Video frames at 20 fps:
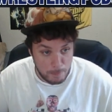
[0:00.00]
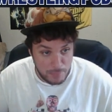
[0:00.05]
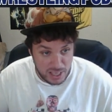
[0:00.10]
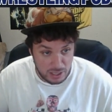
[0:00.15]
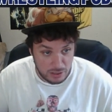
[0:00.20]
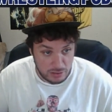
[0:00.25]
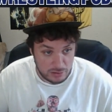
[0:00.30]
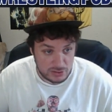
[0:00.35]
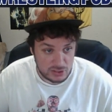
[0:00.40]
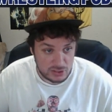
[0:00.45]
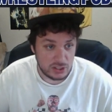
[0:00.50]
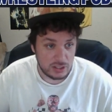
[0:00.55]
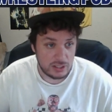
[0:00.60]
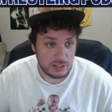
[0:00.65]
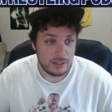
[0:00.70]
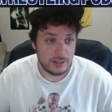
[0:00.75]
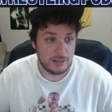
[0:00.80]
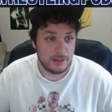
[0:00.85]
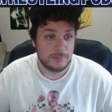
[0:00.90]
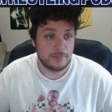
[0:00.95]
built
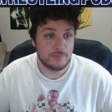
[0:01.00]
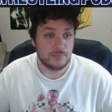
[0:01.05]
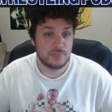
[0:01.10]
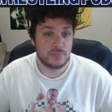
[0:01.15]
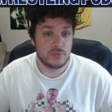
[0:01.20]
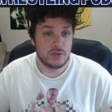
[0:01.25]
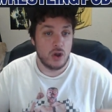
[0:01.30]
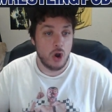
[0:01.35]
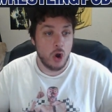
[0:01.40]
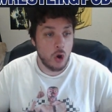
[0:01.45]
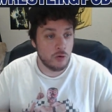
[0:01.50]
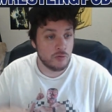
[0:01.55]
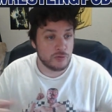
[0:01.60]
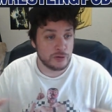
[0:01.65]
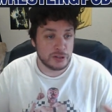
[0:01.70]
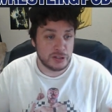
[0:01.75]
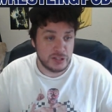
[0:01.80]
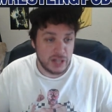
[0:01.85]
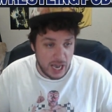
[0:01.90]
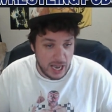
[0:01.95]

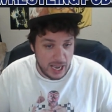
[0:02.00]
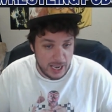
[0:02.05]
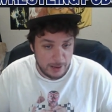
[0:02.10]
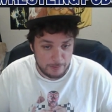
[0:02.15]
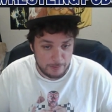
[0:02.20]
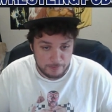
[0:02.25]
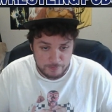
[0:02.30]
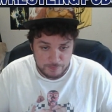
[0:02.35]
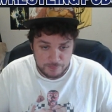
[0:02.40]
over time.